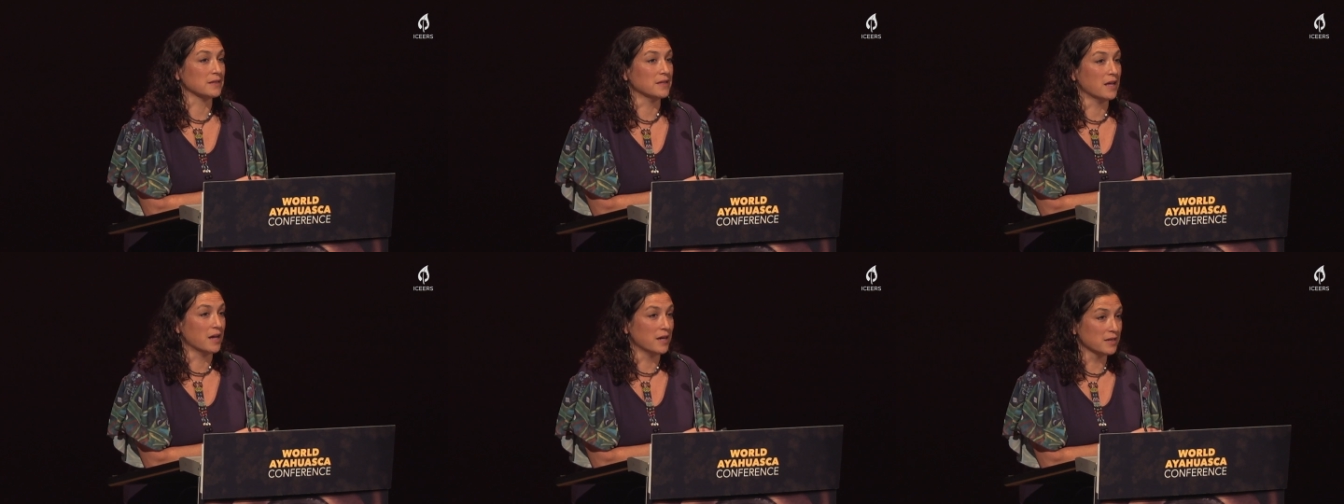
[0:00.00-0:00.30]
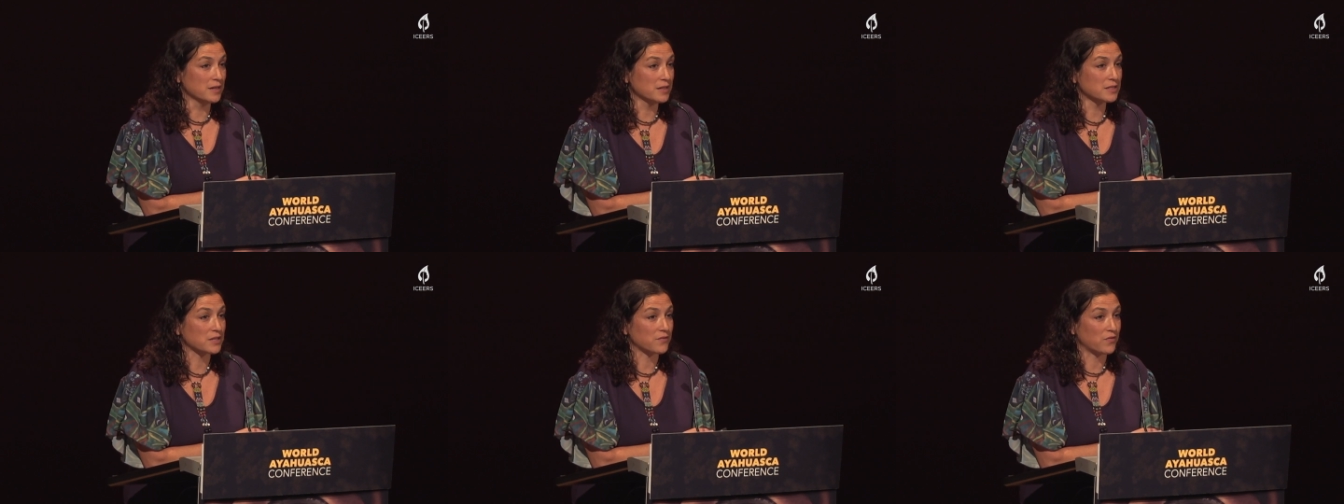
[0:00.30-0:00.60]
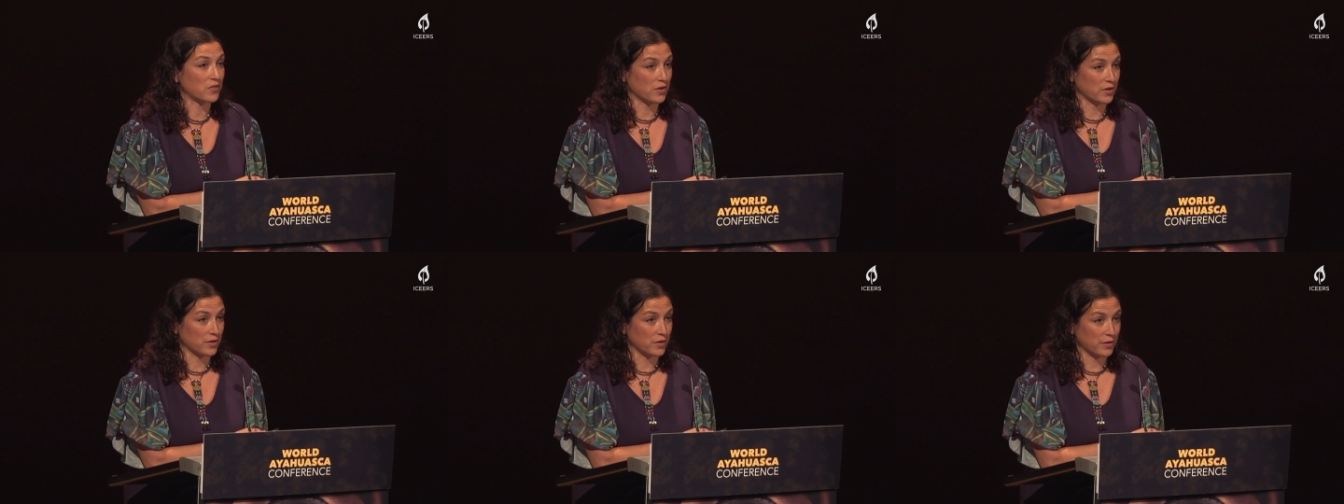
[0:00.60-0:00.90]
lungs of
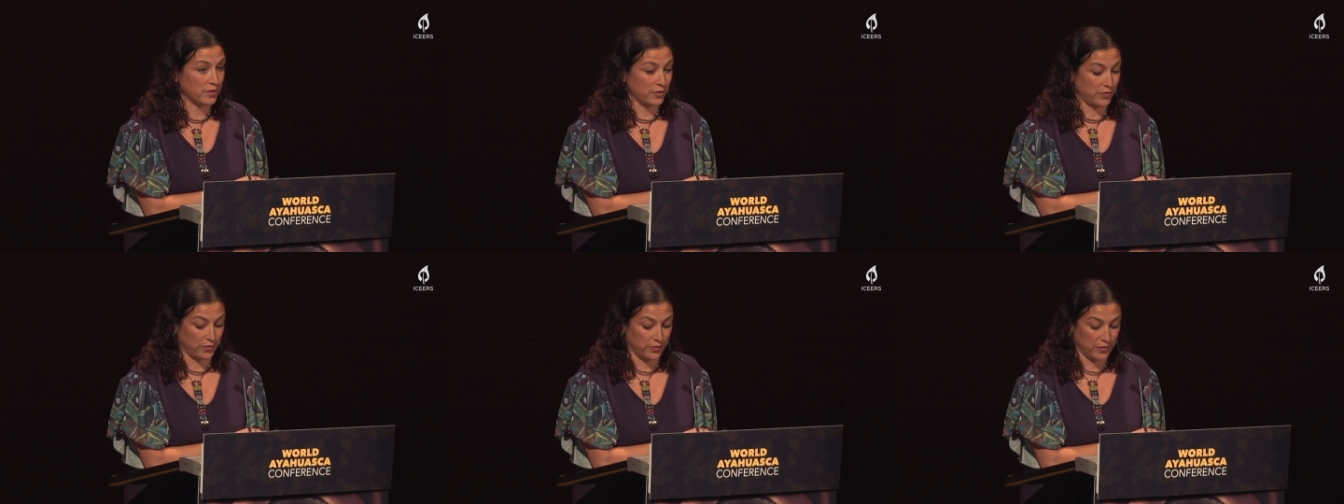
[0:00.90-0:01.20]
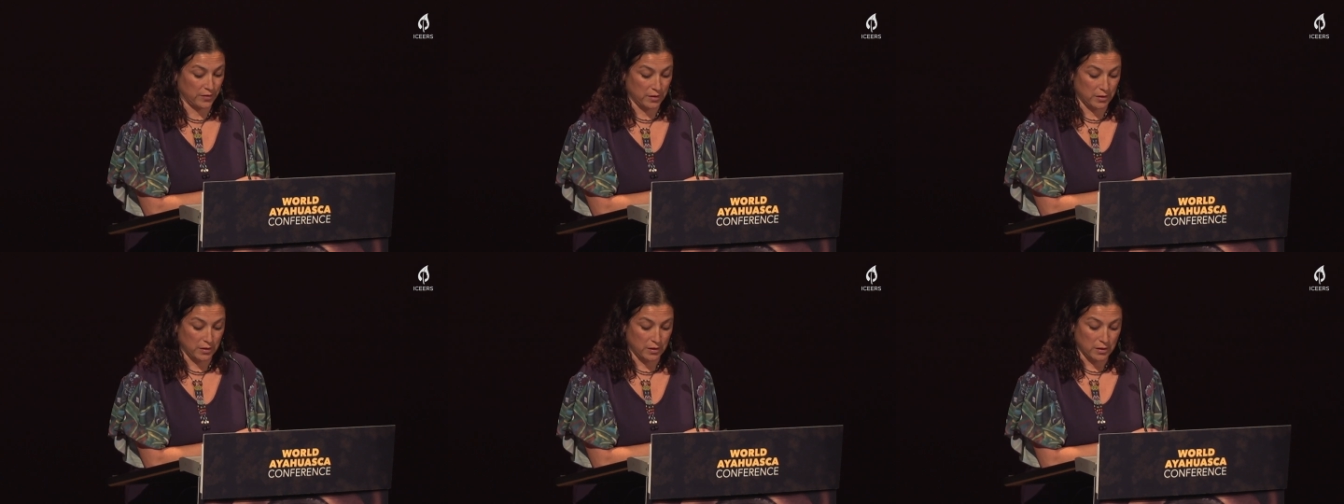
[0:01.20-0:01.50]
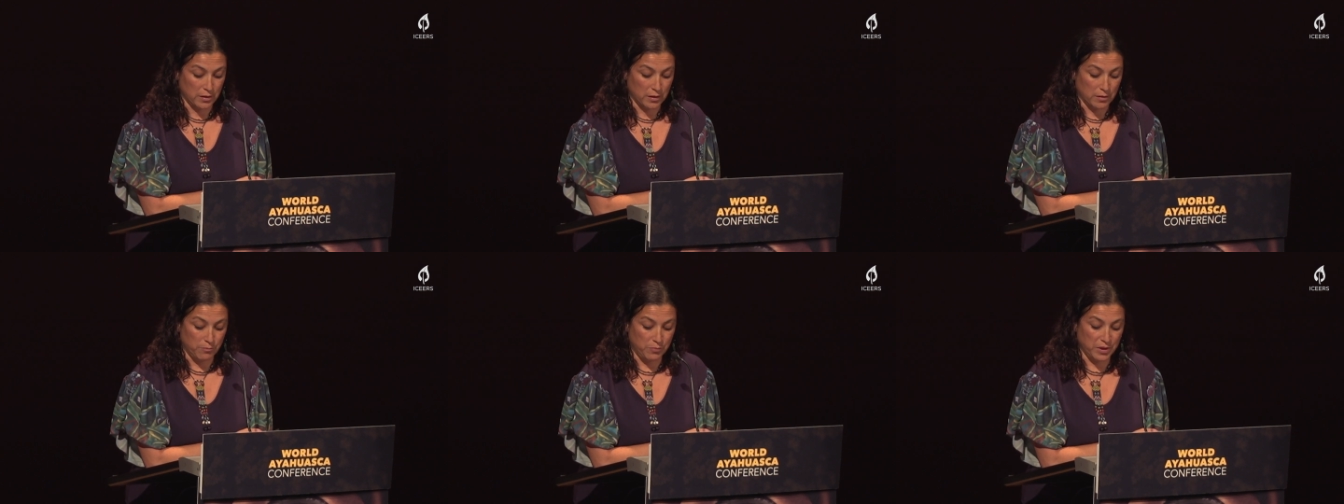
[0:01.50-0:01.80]
the Earth
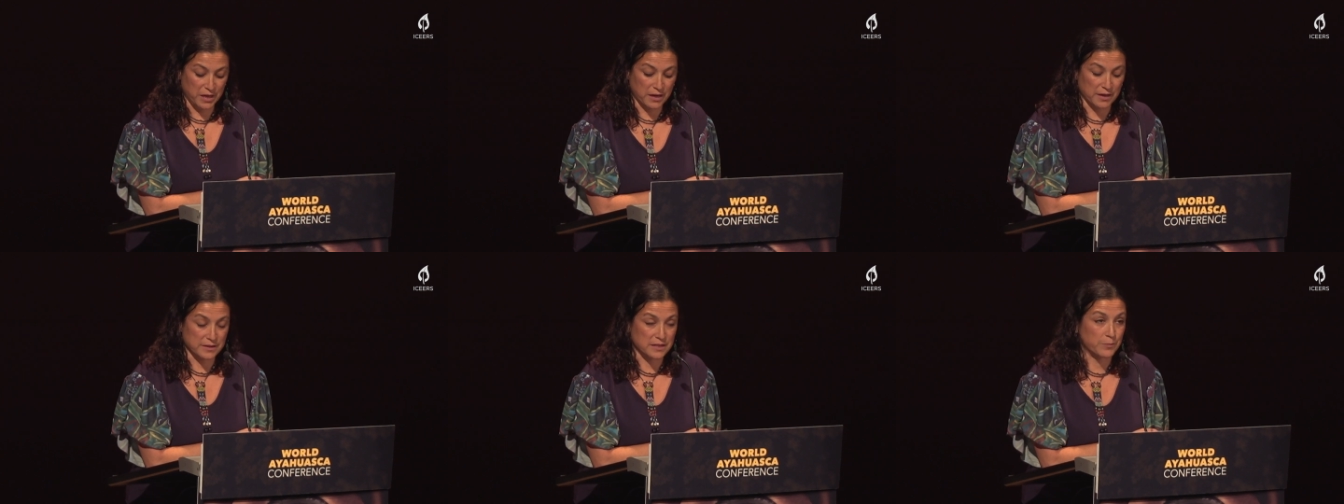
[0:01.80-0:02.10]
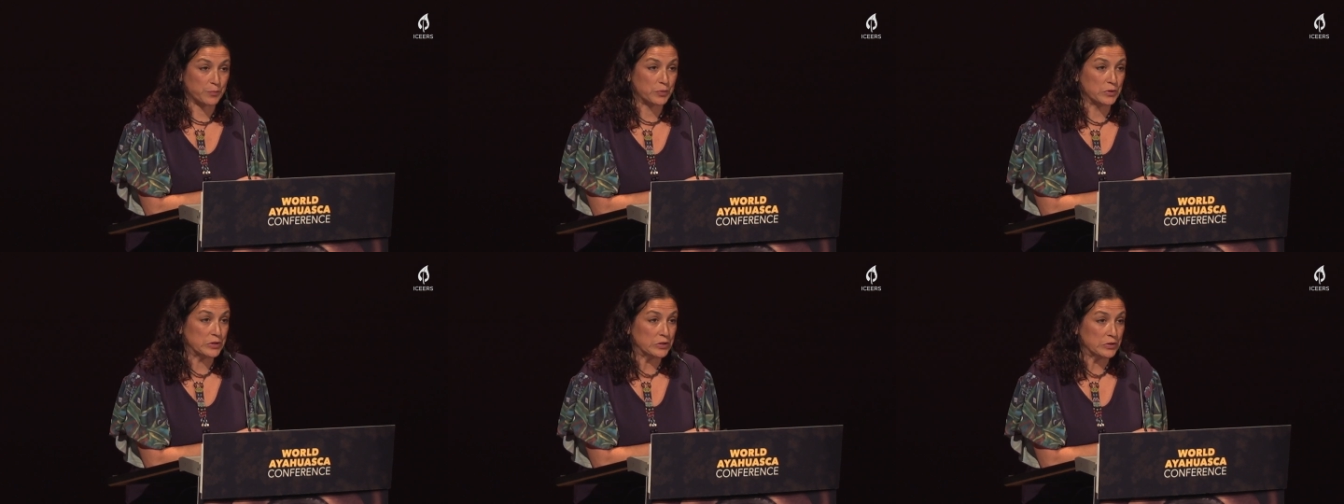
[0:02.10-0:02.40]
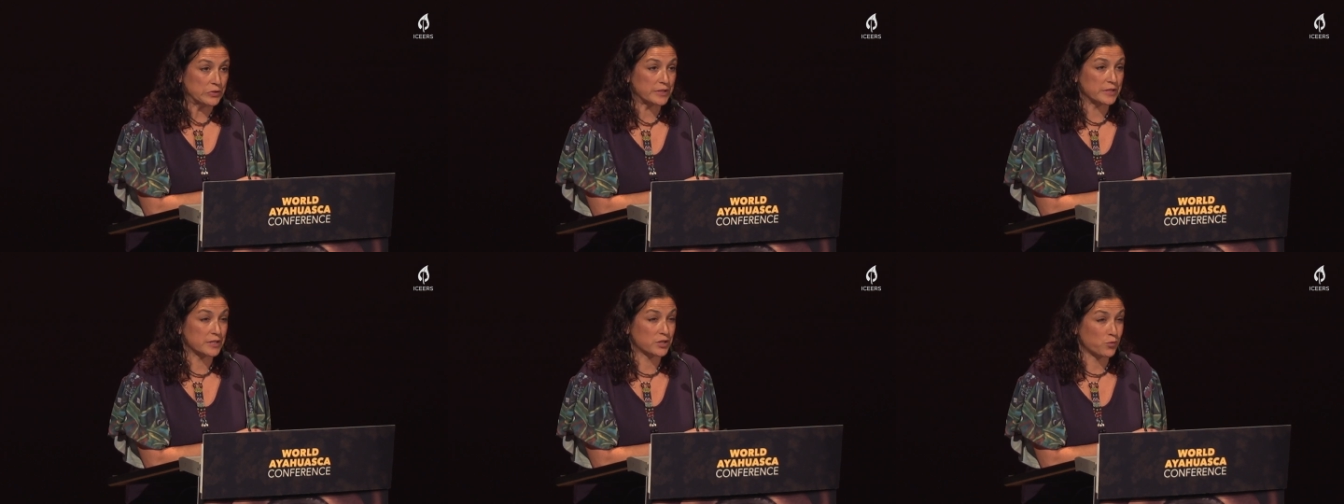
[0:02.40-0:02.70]
because it
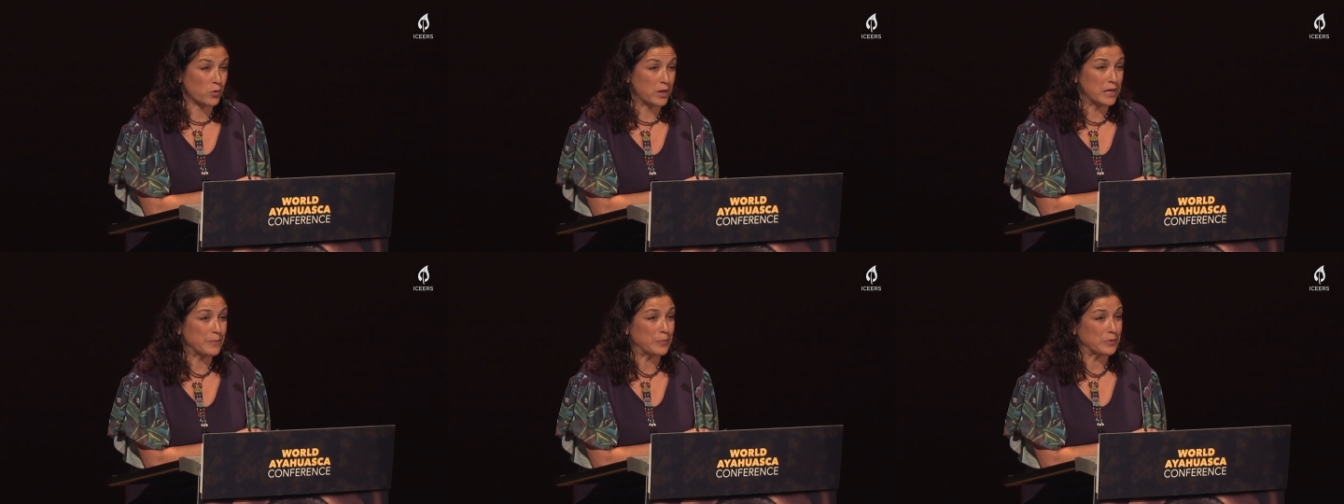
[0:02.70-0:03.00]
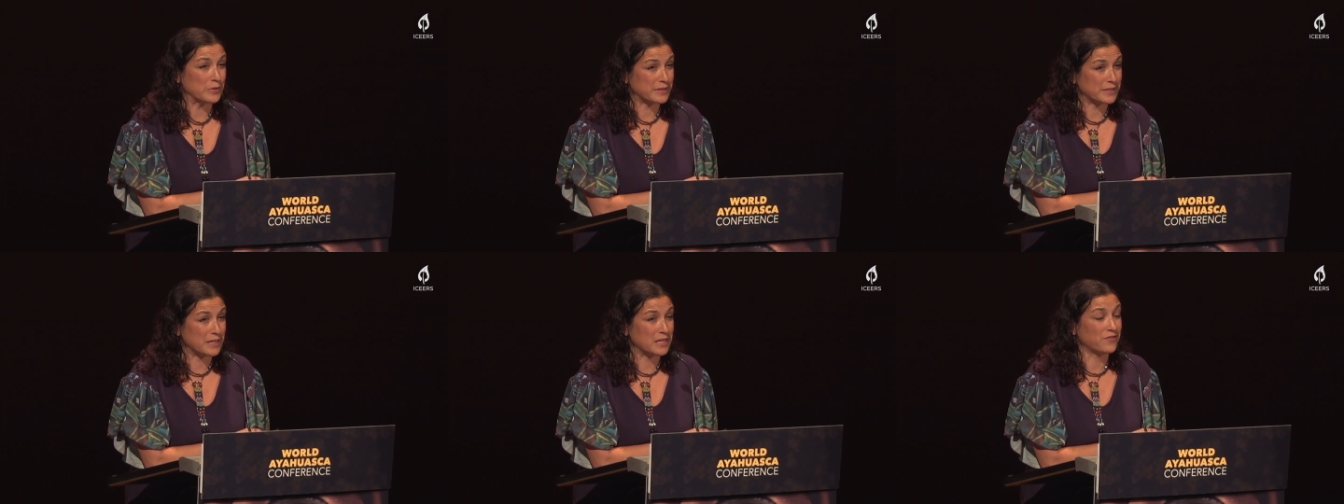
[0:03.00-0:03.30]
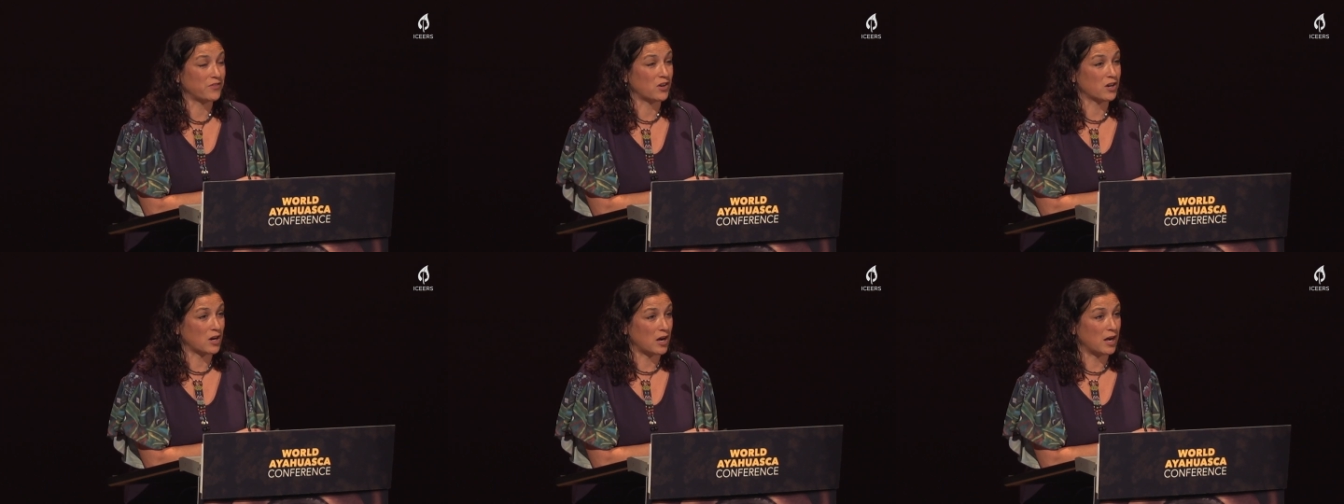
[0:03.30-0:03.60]
produces 20%
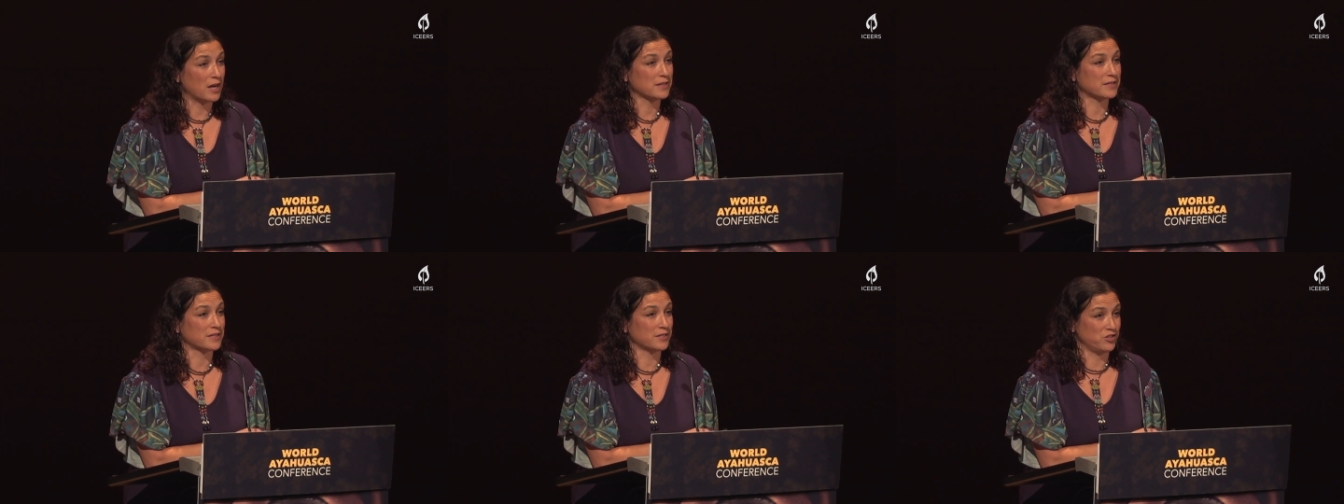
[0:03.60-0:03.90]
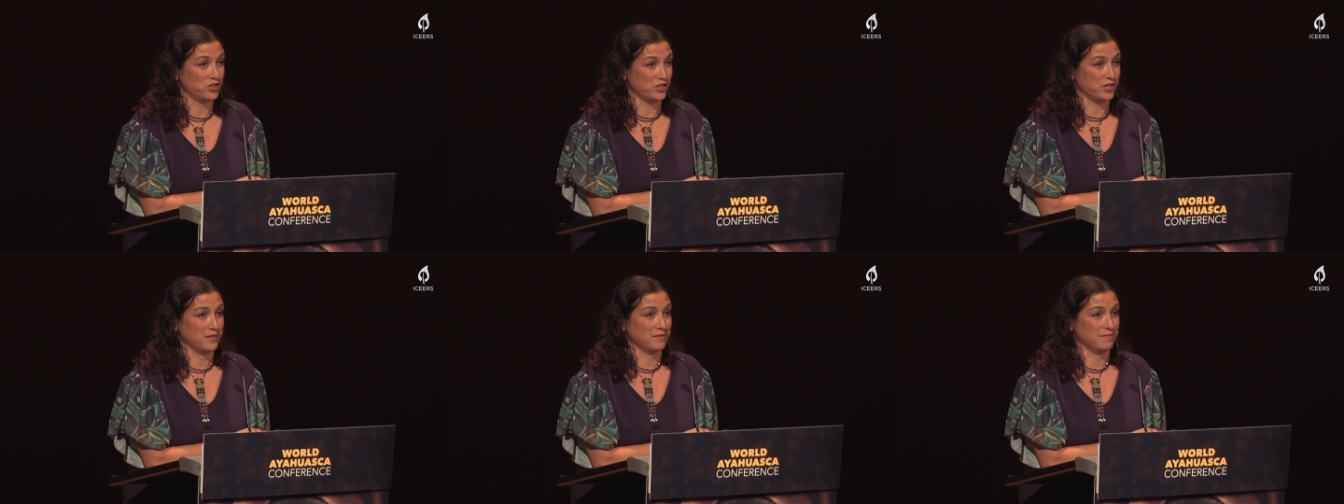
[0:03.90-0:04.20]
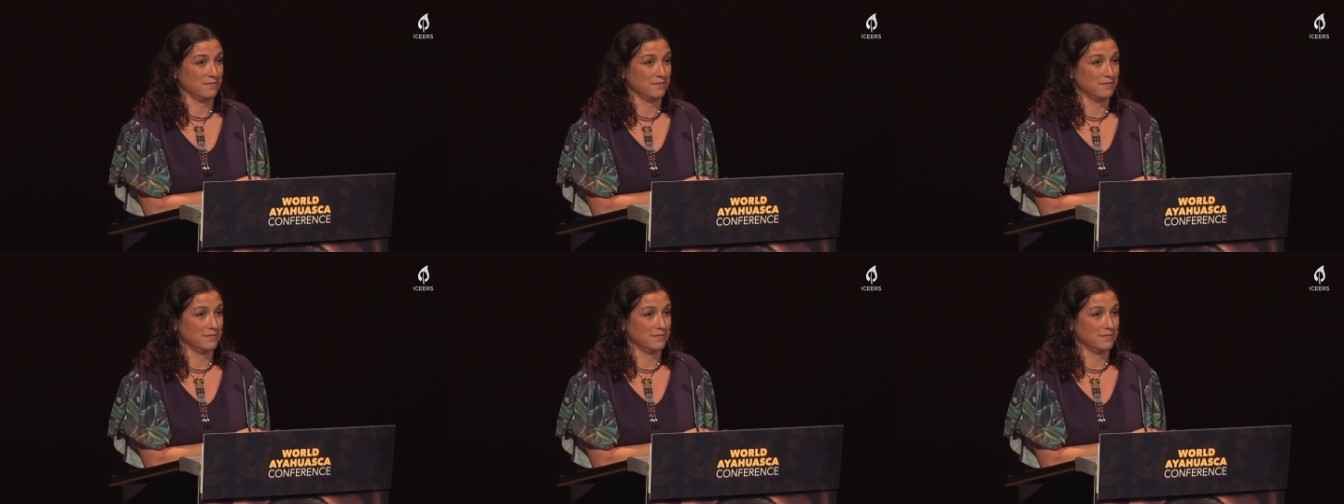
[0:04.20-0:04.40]
of our oxygen.